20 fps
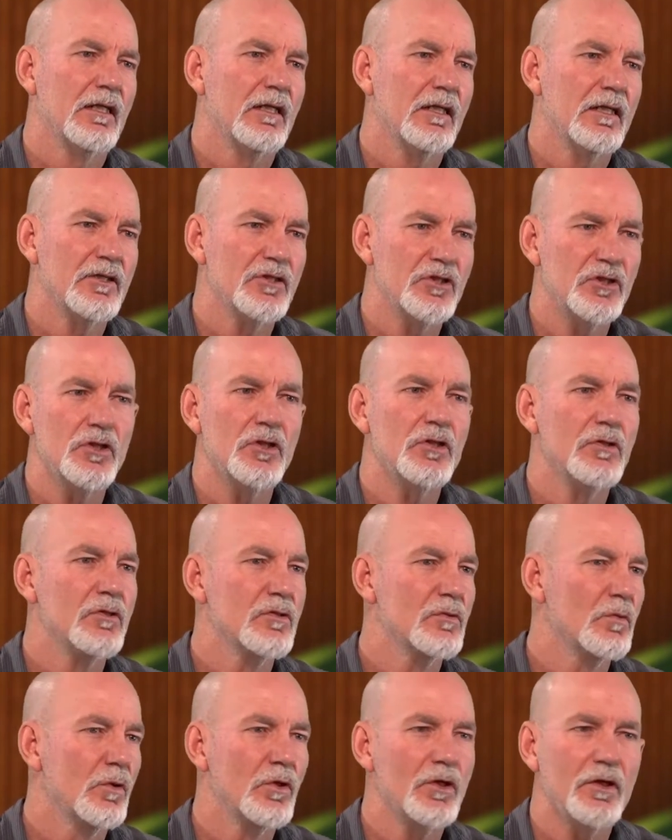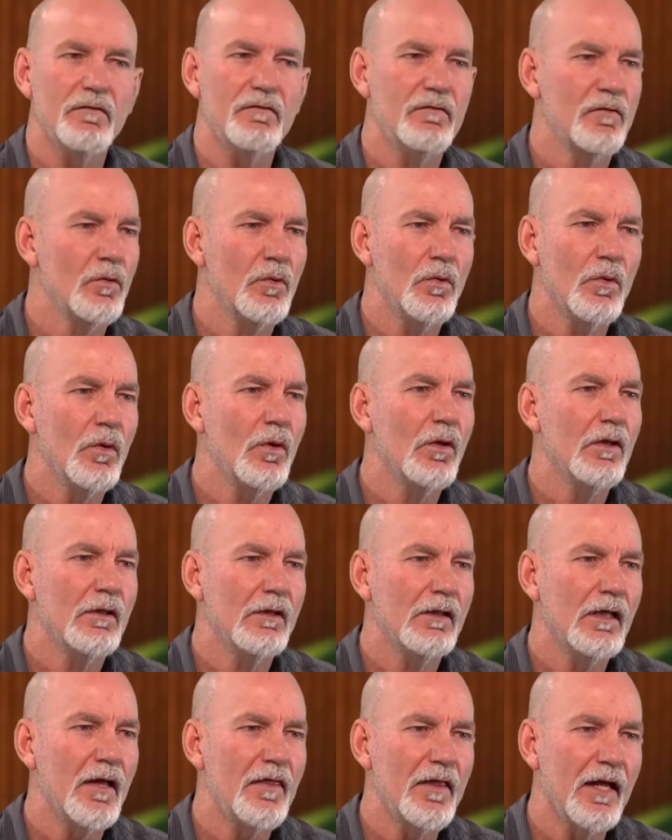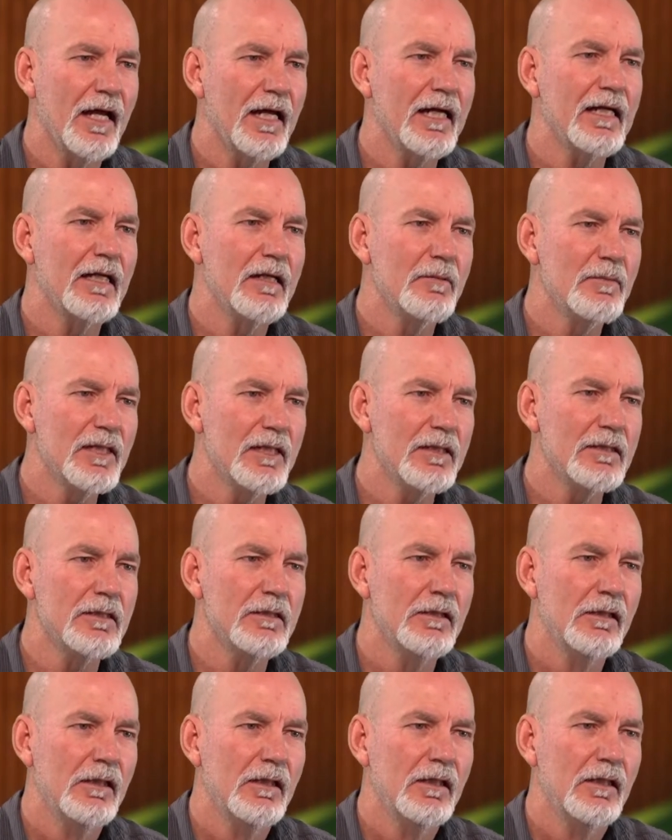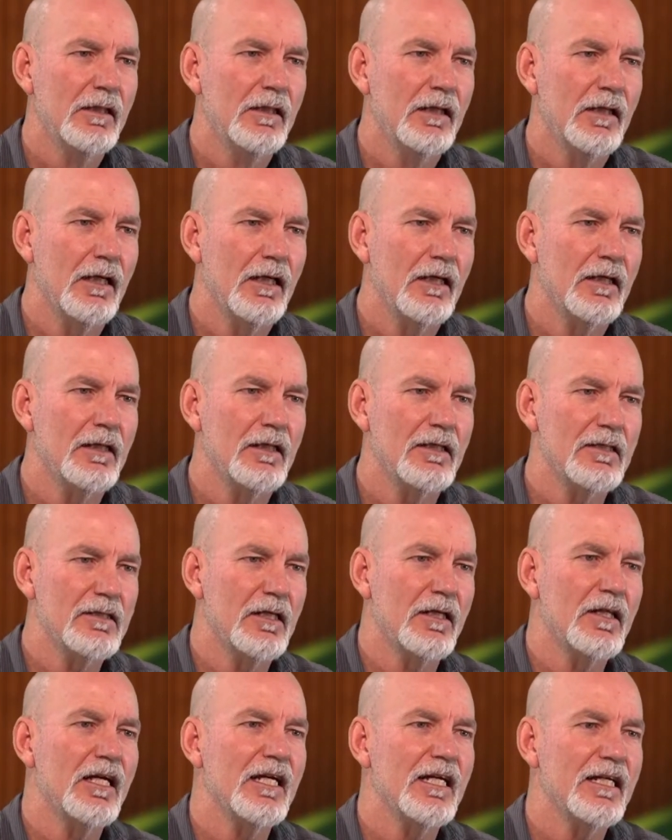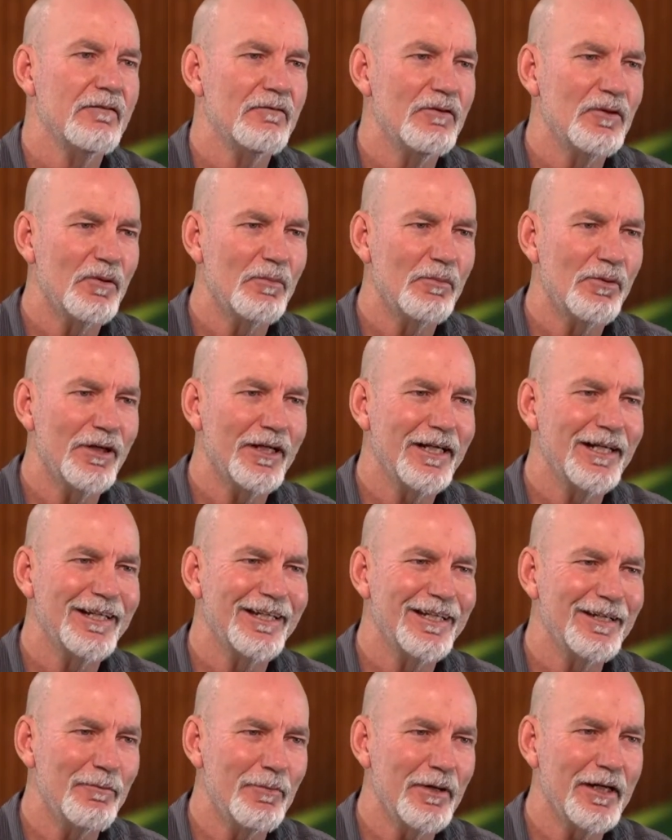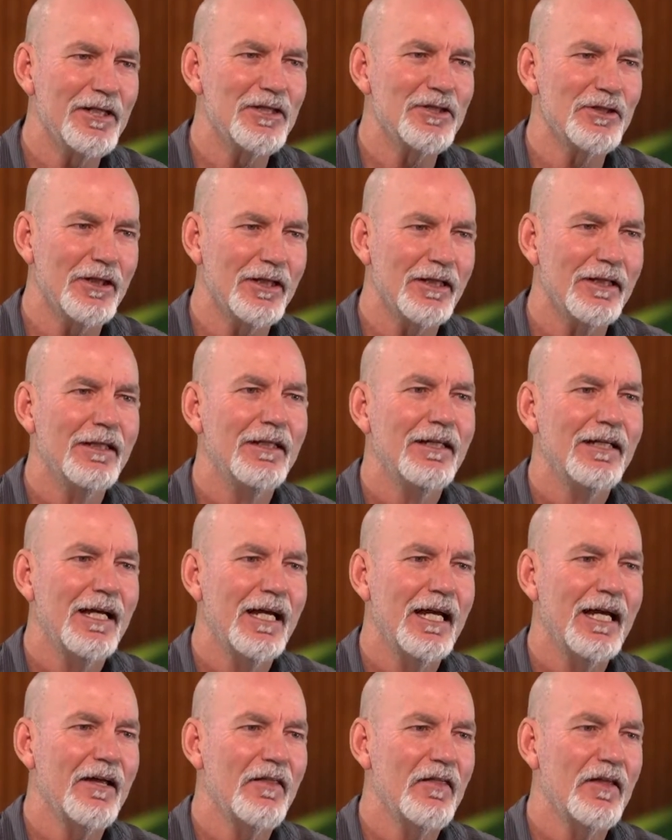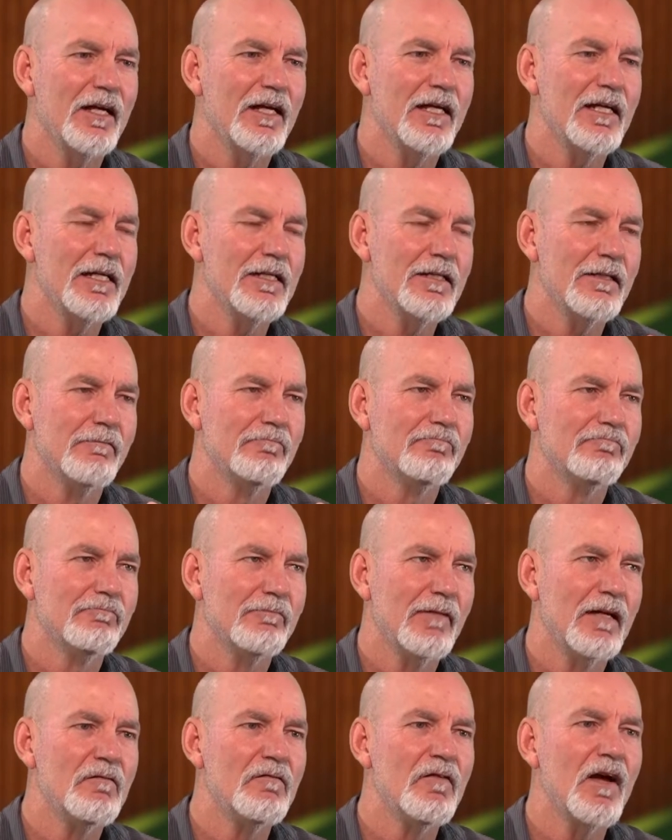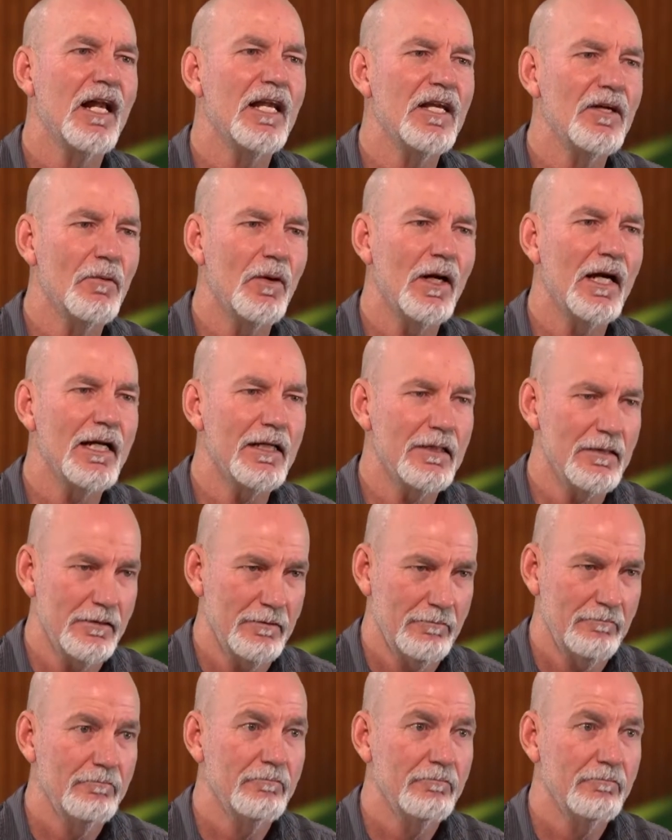These tutors work for other academics, and so they give you a pretty clear picture how they evaluate